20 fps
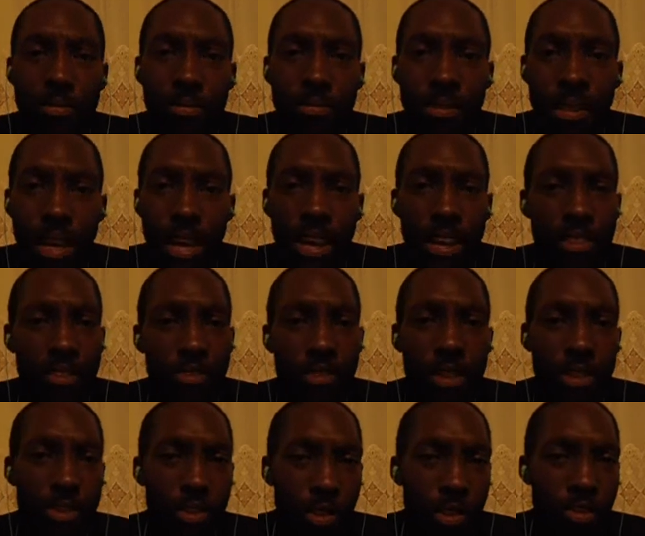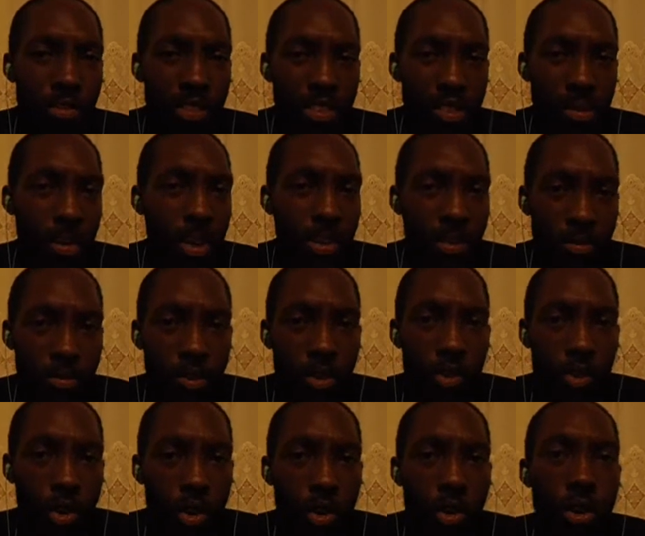Guys feel nervous about the phone
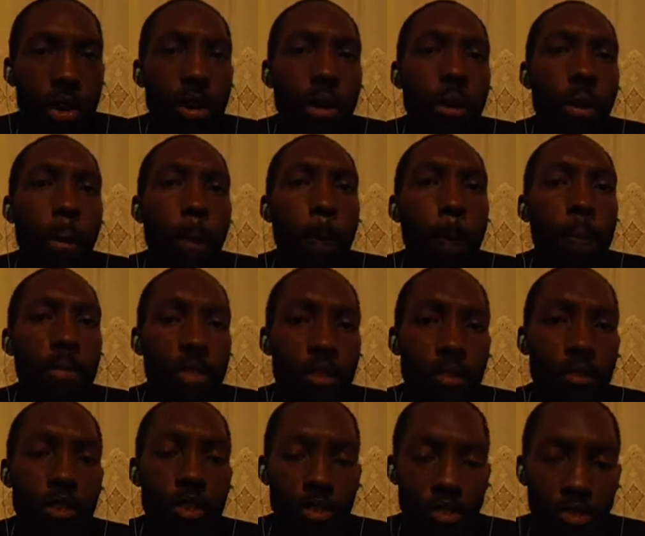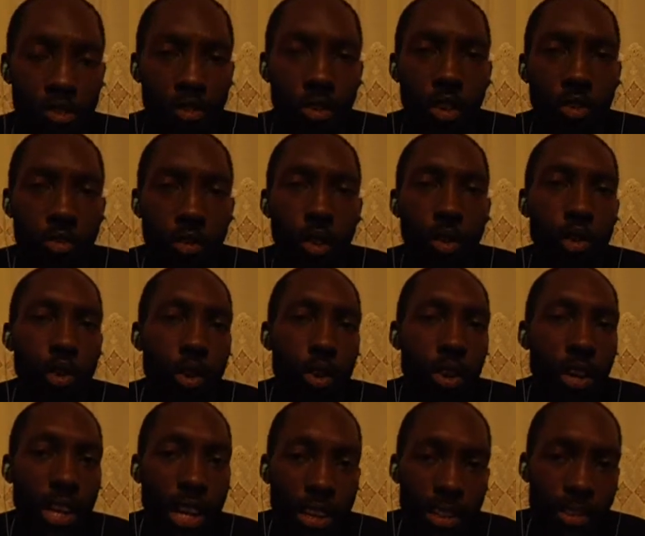call, the first phone call
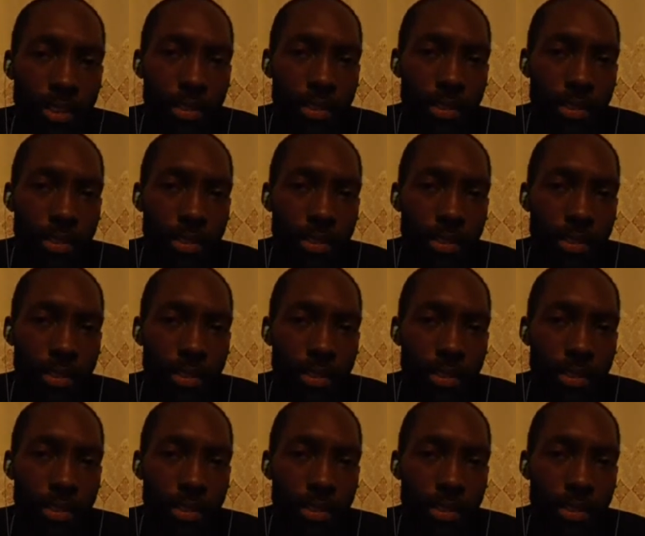that is.